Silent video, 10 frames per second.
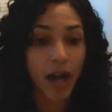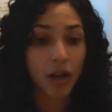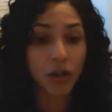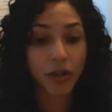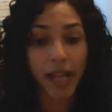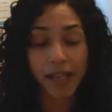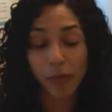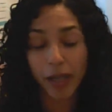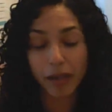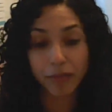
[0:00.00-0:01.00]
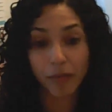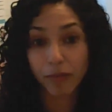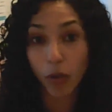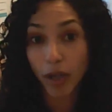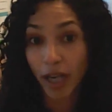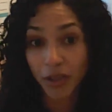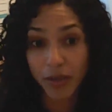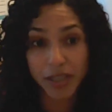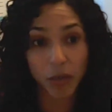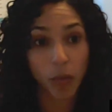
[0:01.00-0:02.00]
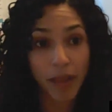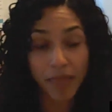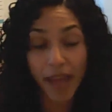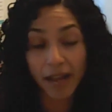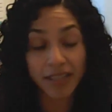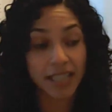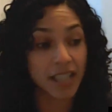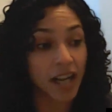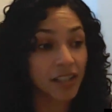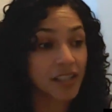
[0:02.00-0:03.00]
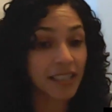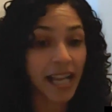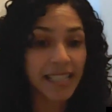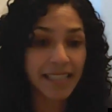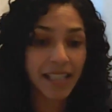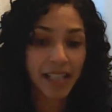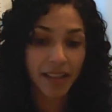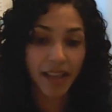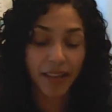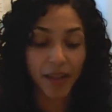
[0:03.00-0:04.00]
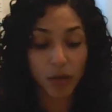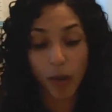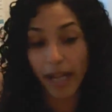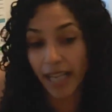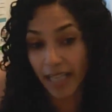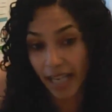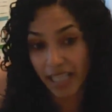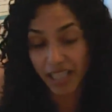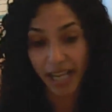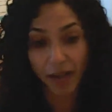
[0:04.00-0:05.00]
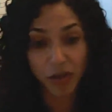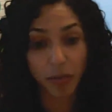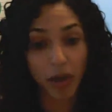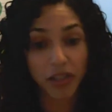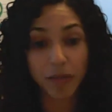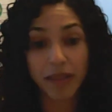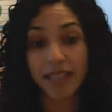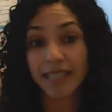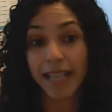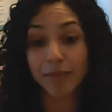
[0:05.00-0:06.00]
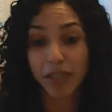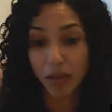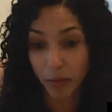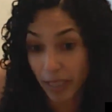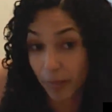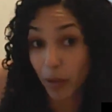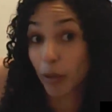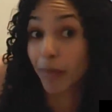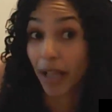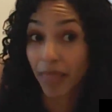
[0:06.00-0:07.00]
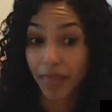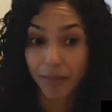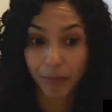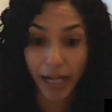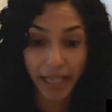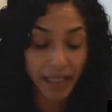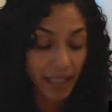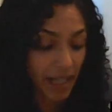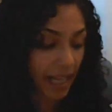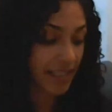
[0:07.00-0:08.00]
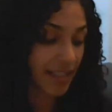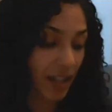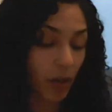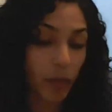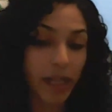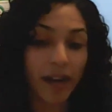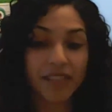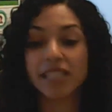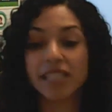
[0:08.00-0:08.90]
earn anywhere from $400 to $1,000 less than their white and Asian counterparts with the same degree per month. Right. And so we often